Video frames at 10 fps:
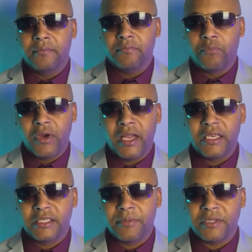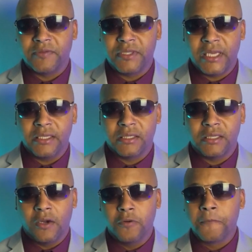pretty inexpensive scents.
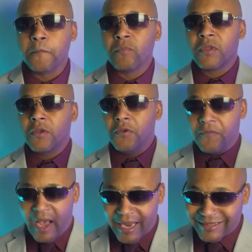So you've got